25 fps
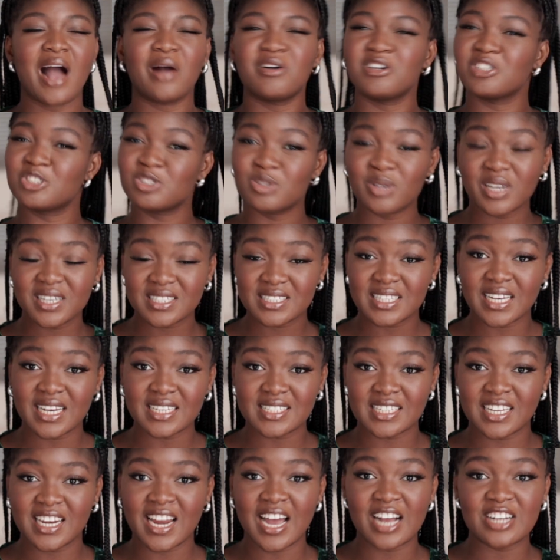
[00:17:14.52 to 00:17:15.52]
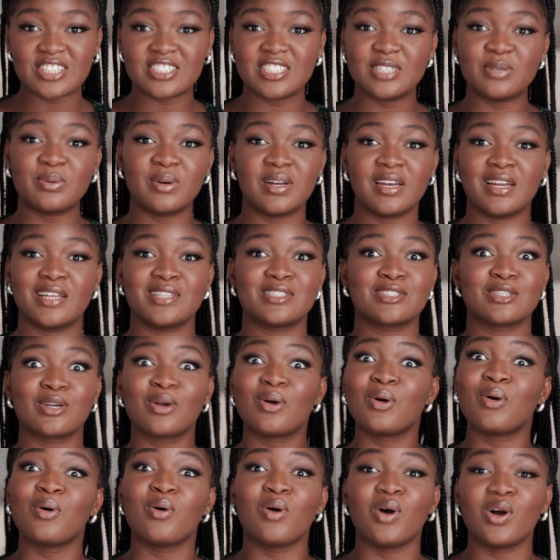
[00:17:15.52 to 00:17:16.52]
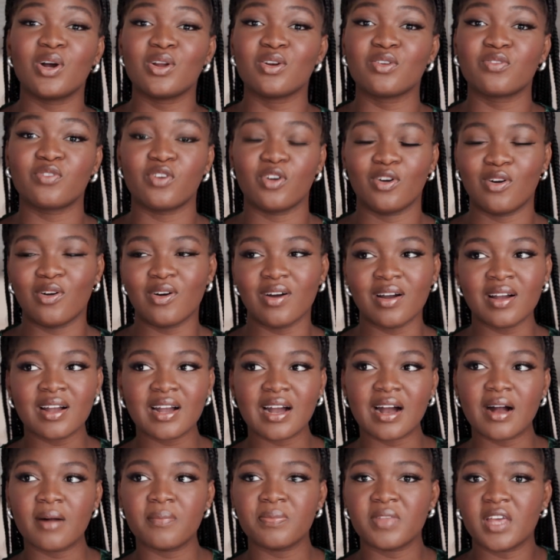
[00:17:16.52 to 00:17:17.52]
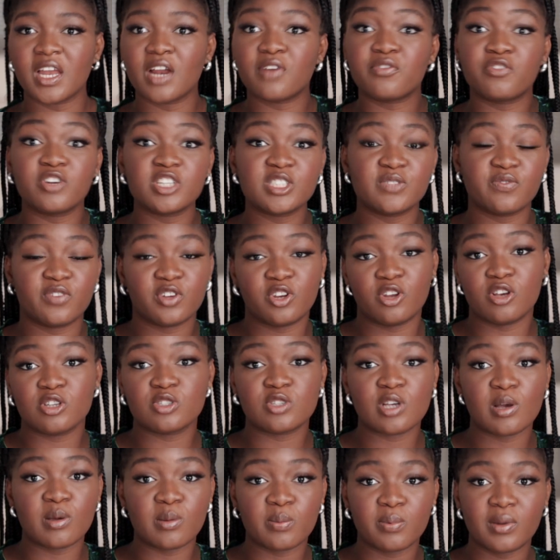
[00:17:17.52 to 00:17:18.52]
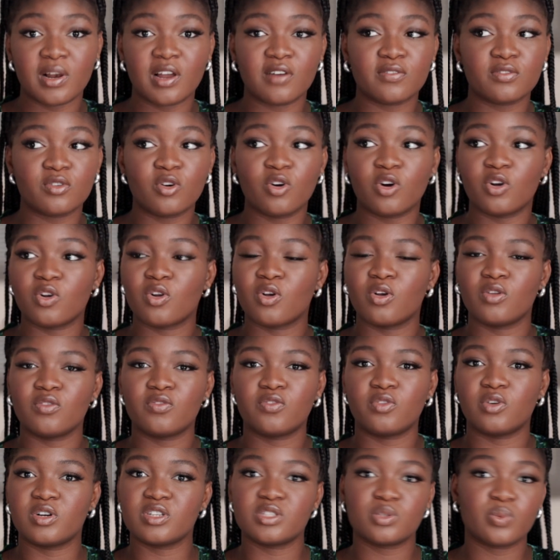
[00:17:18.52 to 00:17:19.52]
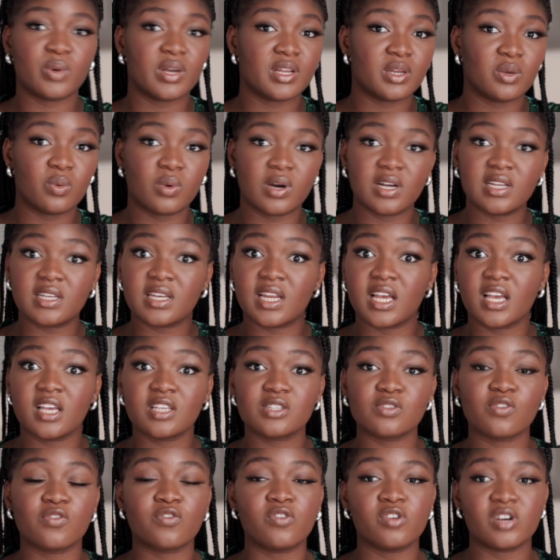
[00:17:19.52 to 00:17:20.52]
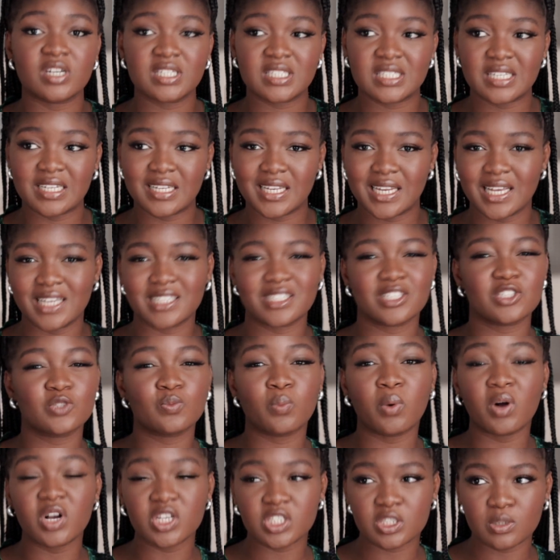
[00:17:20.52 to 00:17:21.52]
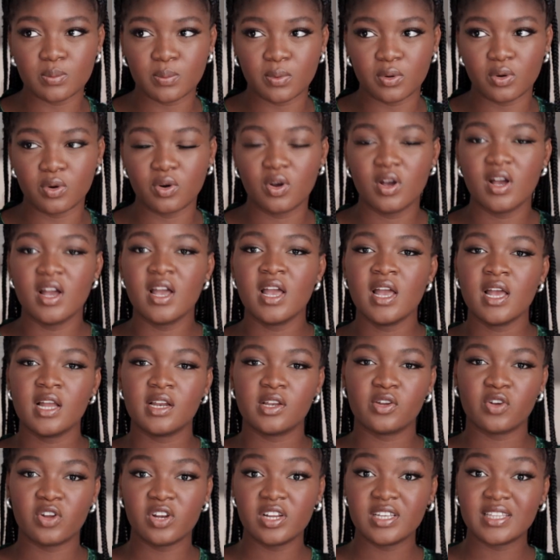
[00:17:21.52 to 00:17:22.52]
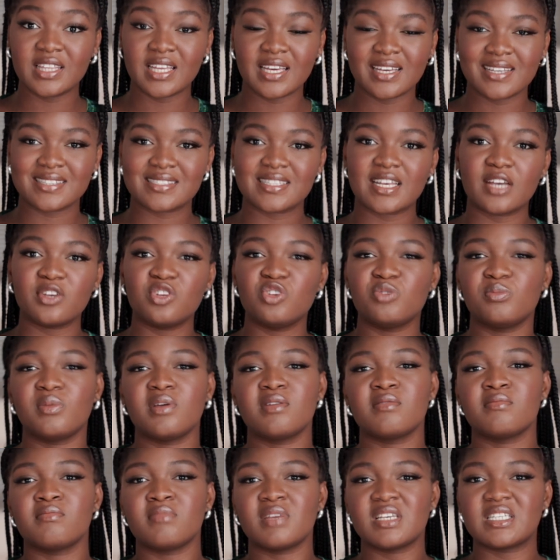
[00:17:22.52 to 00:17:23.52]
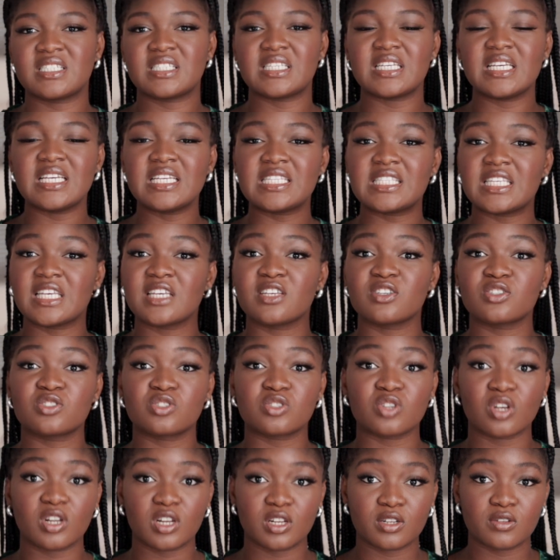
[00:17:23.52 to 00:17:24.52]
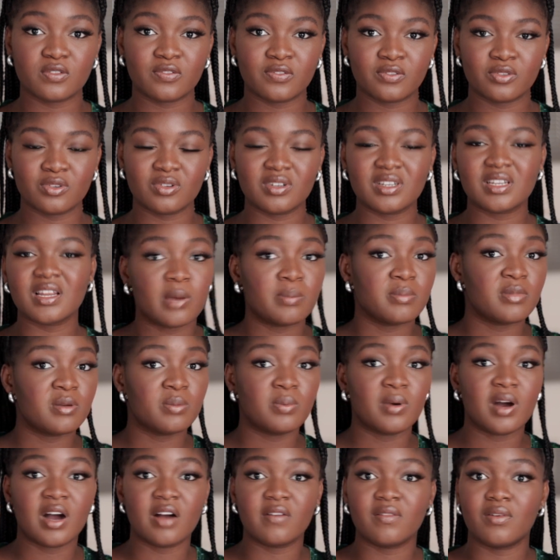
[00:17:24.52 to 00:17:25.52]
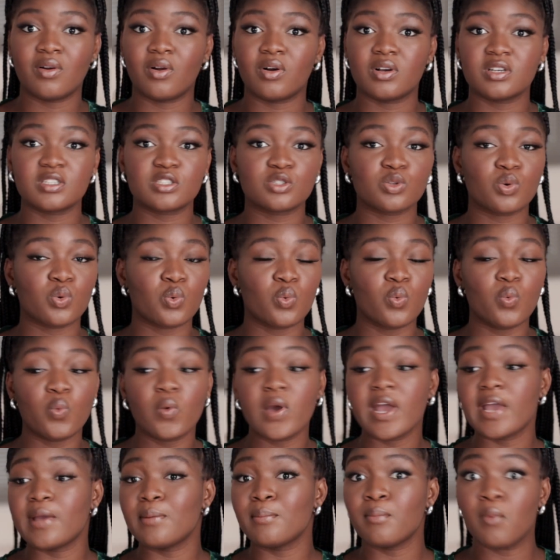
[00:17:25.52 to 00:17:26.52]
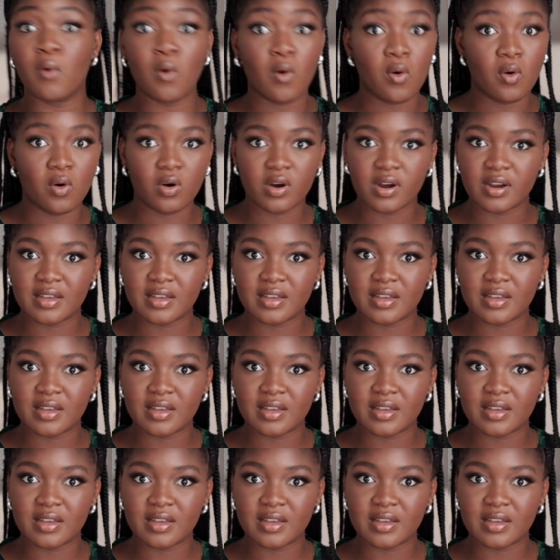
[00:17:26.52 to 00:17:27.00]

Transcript: I was so excited. I actually wanted to go on for longer, and I've watched videos where people have gone on for 21 days, 14 days. It's possible. The only thing is that you may miss eating solid food, and people have lost way more